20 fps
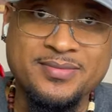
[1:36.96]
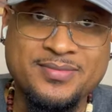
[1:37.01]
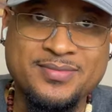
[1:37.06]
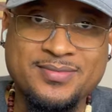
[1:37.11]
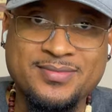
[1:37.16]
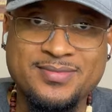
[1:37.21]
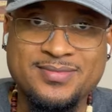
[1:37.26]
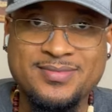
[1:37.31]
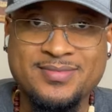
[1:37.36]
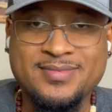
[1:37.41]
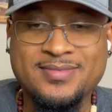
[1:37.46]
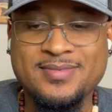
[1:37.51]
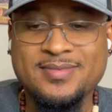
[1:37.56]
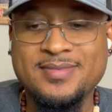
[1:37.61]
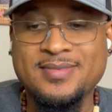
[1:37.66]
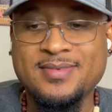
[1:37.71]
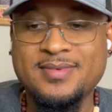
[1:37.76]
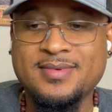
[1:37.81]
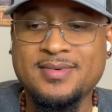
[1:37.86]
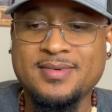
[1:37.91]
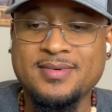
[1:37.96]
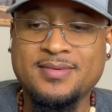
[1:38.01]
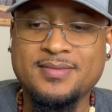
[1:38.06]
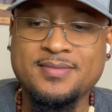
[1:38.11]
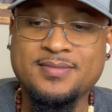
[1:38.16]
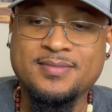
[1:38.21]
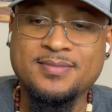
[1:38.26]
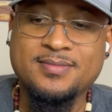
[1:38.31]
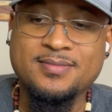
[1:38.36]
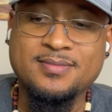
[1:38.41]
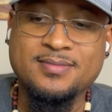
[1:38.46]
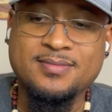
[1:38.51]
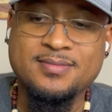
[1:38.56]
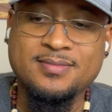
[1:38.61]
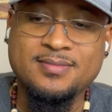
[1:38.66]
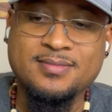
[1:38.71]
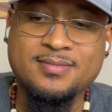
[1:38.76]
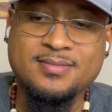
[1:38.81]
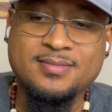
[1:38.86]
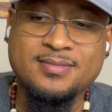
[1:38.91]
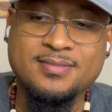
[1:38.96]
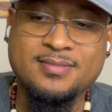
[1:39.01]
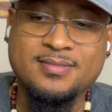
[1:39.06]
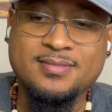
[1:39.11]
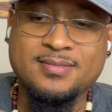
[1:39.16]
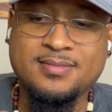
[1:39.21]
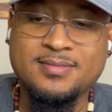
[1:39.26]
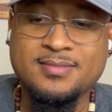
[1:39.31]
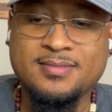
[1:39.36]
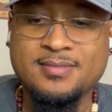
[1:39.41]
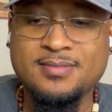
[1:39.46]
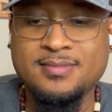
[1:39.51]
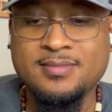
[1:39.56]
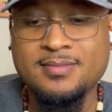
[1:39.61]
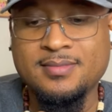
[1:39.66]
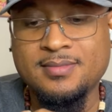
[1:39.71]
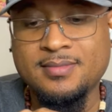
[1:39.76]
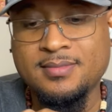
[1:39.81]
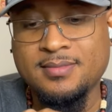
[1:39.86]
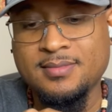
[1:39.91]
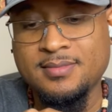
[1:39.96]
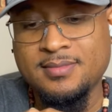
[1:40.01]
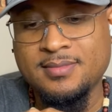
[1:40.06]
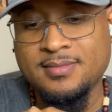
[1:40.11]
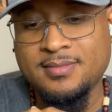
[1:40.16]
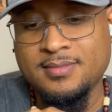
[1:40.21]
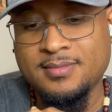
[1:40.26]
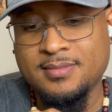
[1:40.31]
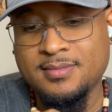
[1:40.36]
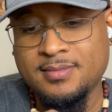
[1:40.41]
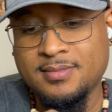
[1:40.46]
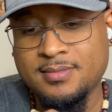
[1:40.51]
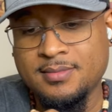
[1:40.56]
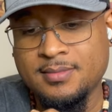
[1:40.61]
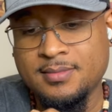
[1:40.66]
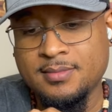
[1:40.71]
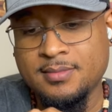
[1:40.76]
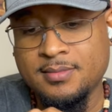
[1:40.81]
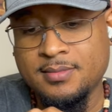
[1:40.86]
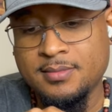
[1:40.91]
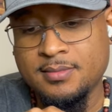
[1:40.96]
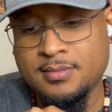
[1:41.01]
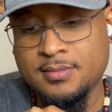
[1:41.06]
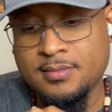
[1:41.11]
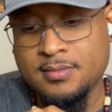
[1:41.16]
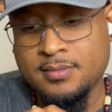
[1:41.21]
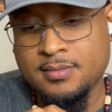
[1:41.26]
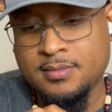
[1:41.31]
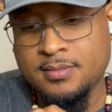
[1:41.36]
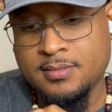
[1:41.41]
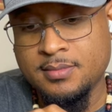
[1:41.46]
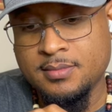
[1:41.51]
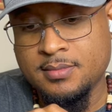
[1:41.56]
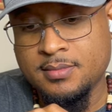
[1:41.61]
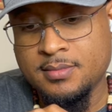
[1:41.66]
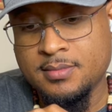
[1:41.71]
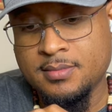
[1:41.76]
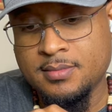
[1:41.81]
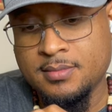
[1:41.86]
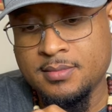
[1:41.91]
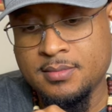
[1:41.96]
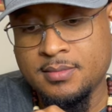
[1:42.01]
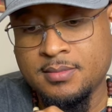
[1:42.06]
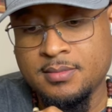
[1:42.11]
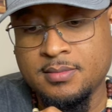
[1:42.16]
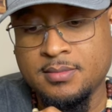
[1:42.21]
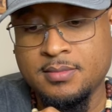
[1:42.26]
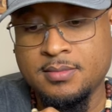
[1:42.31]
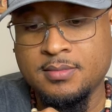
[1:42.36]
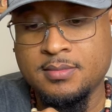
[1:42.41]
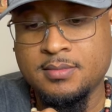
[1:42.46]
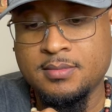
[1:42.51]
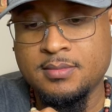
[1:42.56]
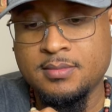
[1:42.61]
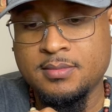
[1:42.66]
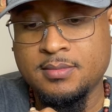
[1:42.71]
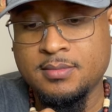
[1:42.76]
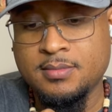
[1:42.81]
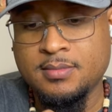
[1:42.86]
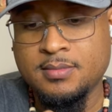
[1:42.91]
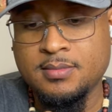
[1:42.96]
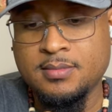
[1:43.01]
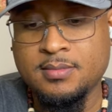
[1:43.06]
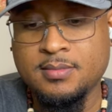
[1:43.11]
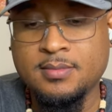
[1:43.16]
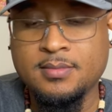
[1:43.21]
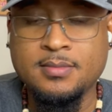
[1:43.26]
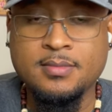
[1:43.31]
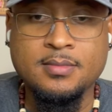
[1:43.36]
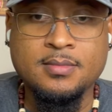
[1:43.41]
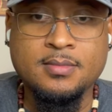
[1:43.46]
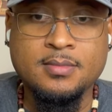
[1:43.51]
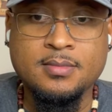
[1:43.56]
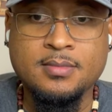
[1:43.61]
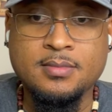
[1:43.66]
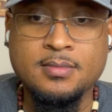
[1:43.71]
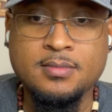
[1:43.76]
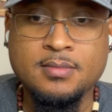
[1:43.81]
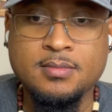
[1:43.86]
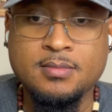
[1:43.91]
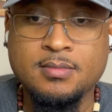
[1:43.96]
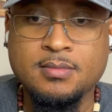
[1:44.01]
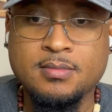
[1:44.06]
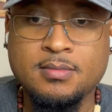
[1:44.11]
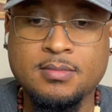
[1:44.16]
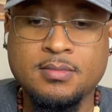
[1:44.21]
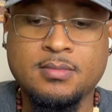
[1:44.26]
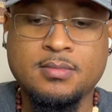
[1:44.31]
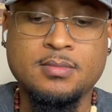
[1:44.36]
(silence)